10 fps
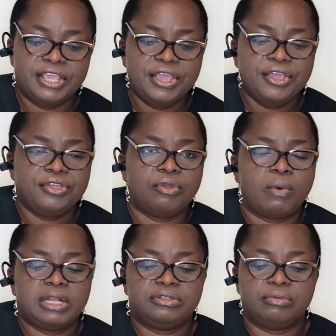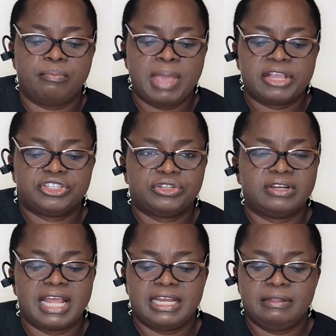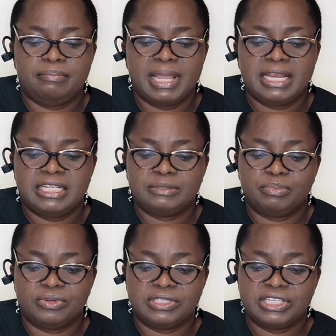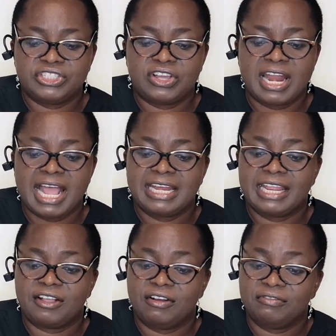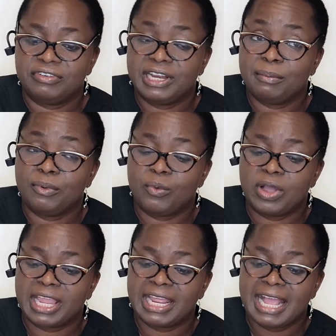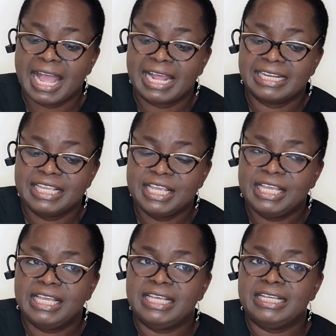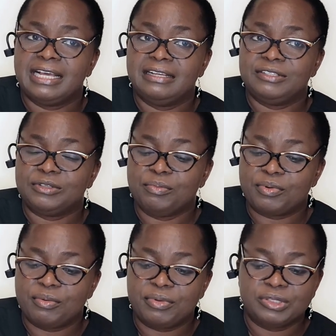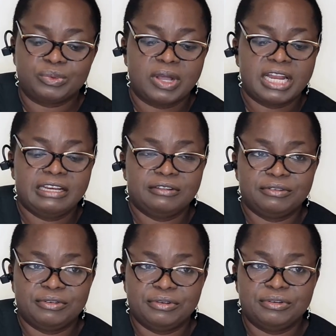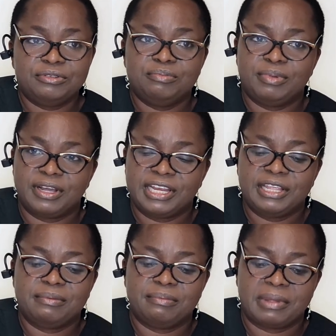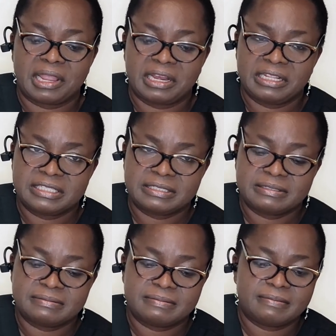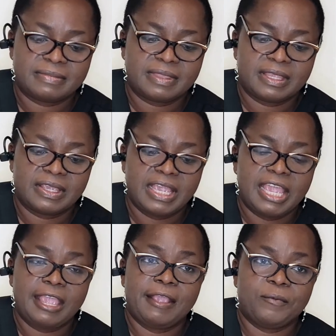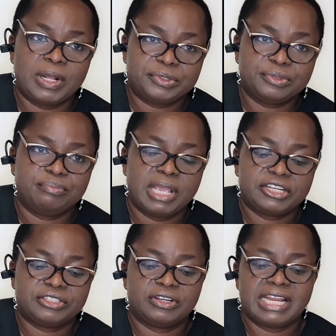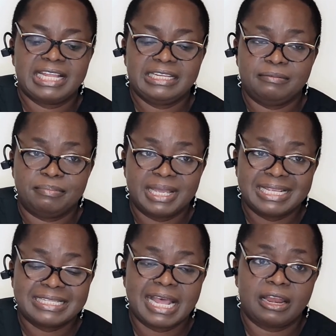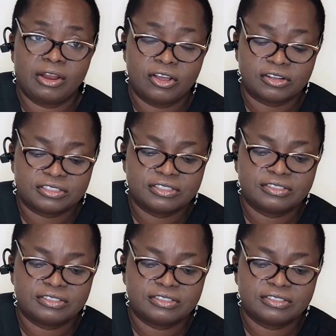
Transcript: you want to make sure that the bed is positioned at a comfortable working height to promote what? Good body mechanics. You want to make sure that the beds are locked.